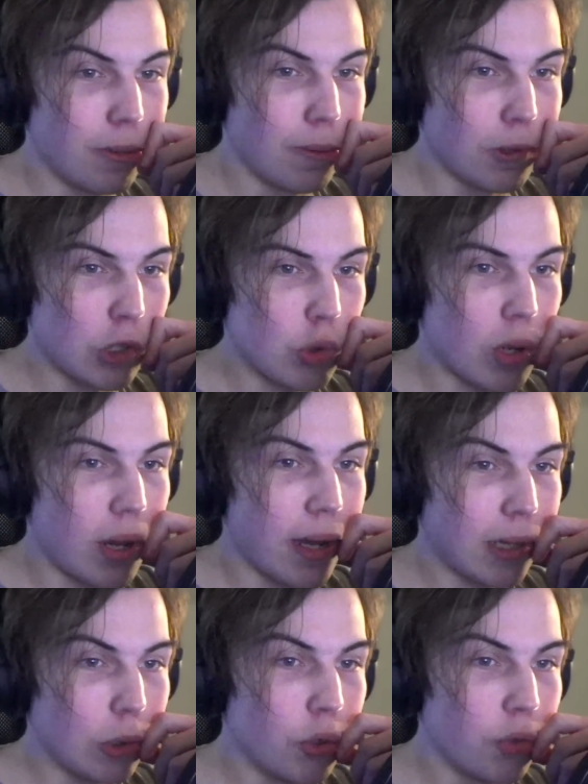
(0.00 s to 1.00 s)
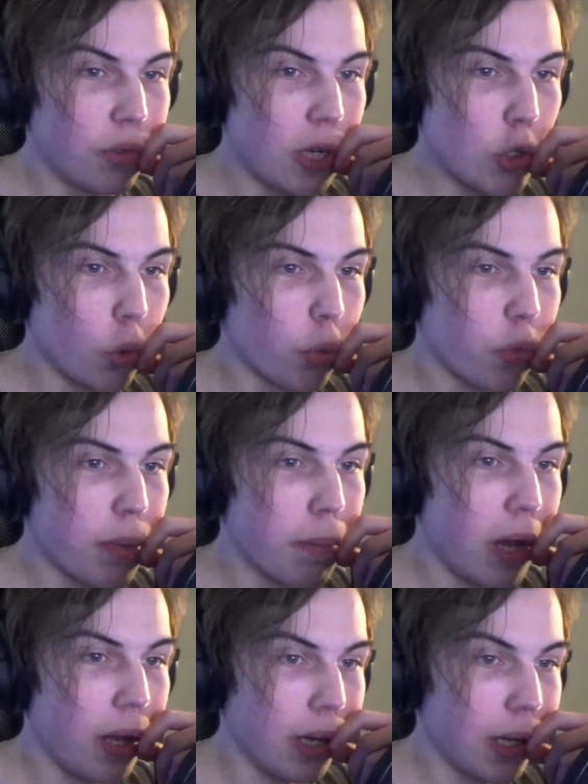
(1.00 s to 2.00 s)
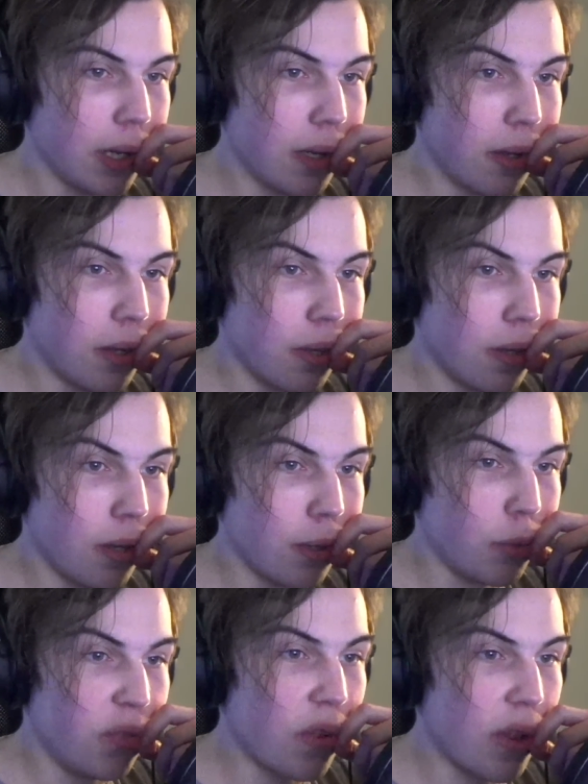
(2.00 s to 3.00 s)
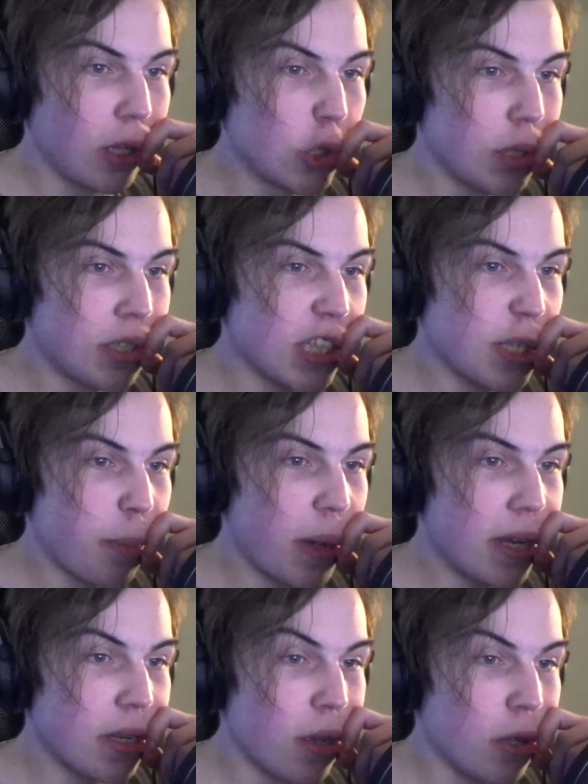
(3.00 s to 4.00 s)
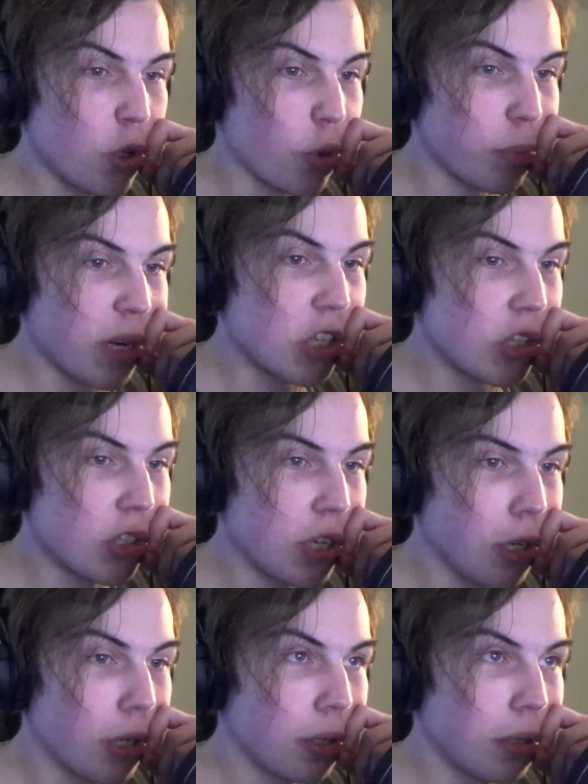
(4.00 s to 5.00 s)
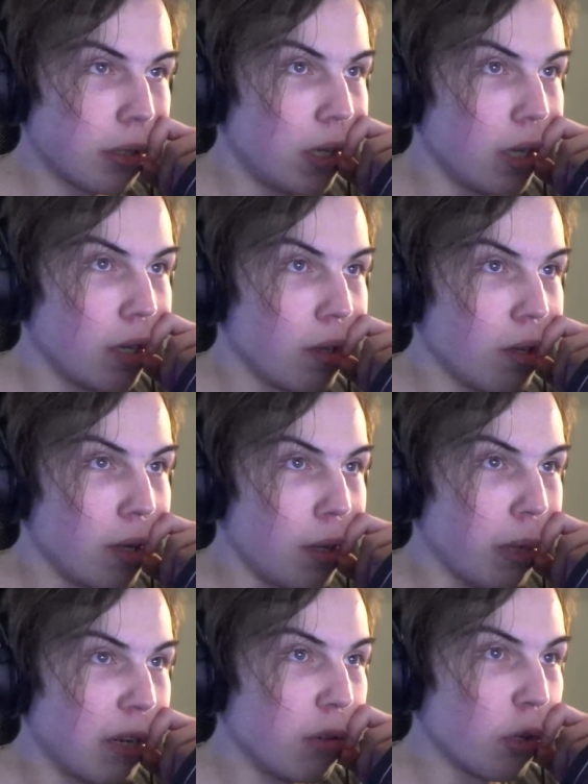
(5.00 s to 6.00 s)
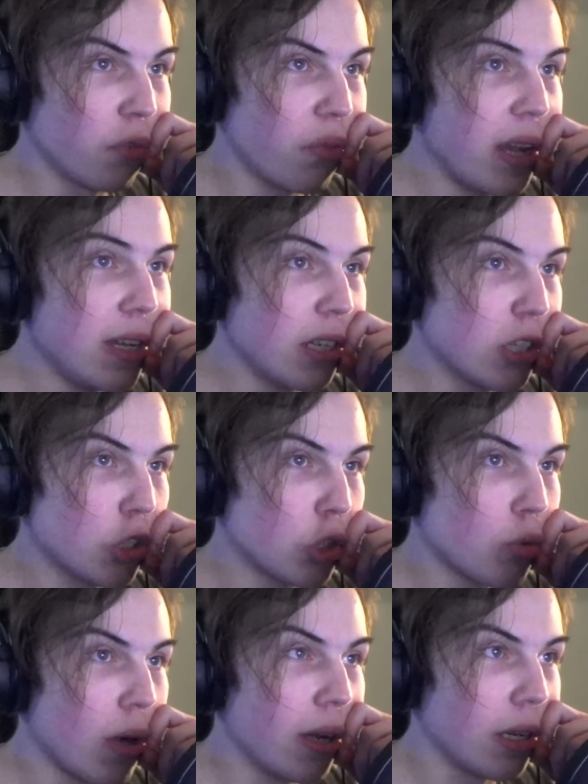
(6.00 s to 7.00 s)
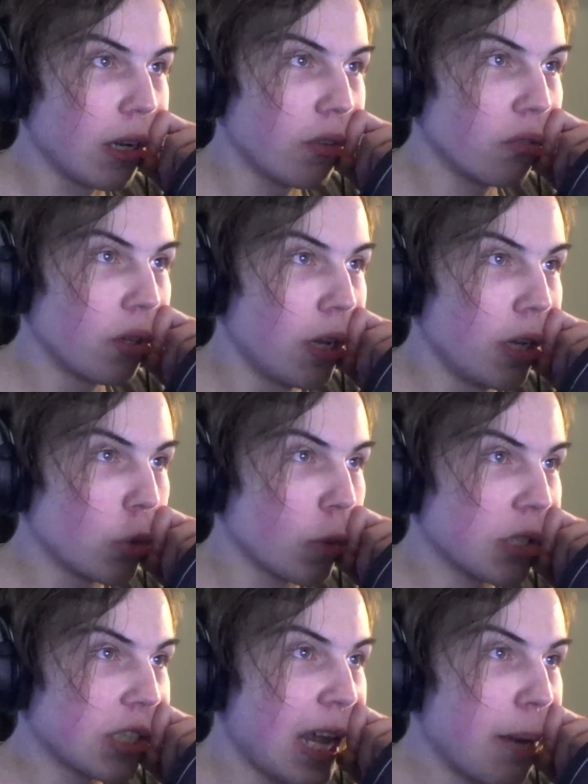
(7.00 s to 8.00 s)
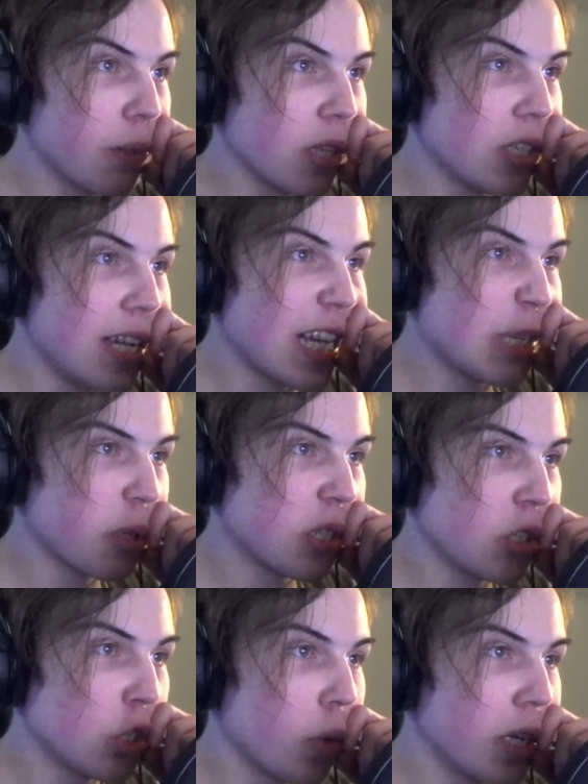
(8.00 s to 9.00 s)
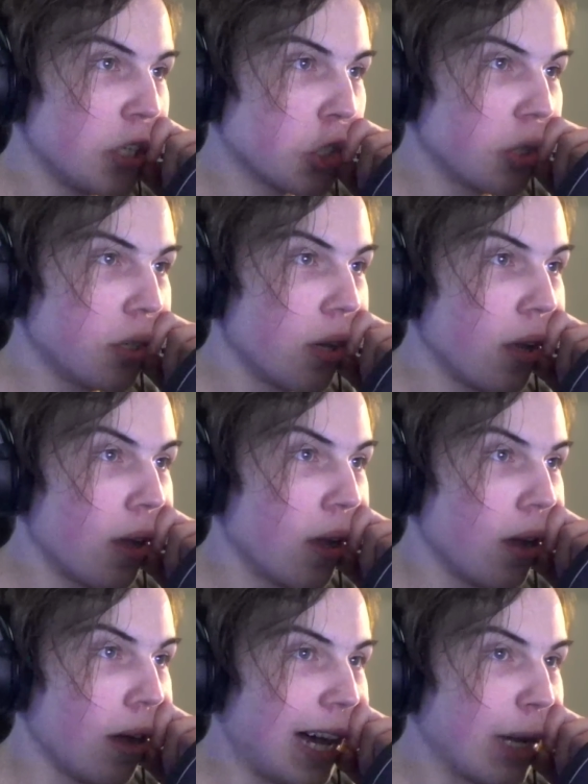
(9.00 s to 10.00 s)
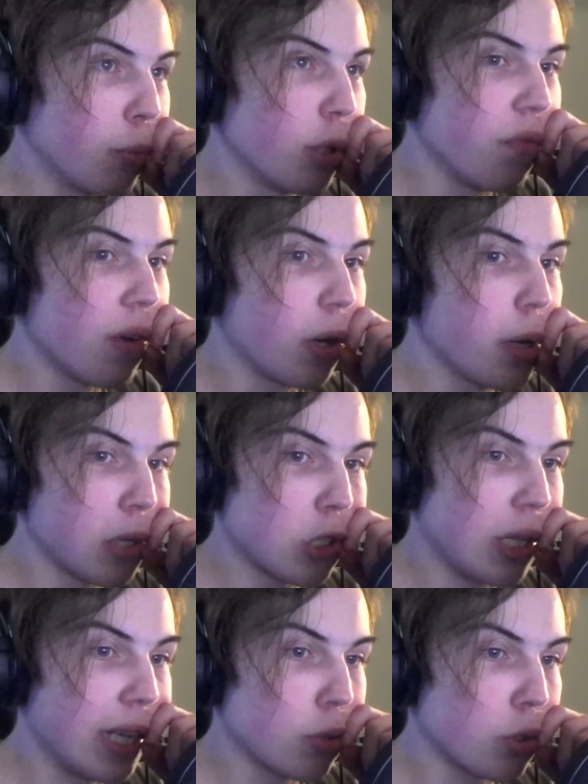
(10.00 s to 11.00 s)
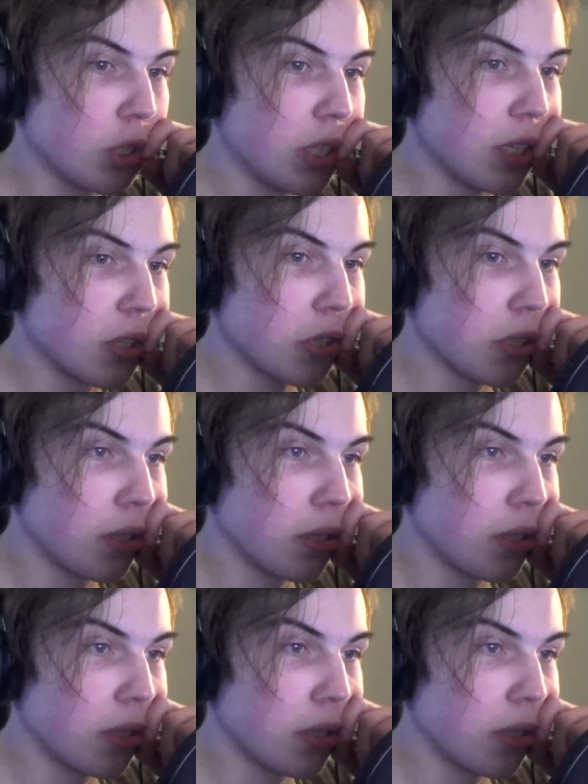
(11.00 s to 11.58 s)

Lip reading: Straw Hat Luffy, Jewelry Bonnie. We failed to anticipate your presence here. But if your fate is strong enough to escape this desperate situation, I would very much like to see it.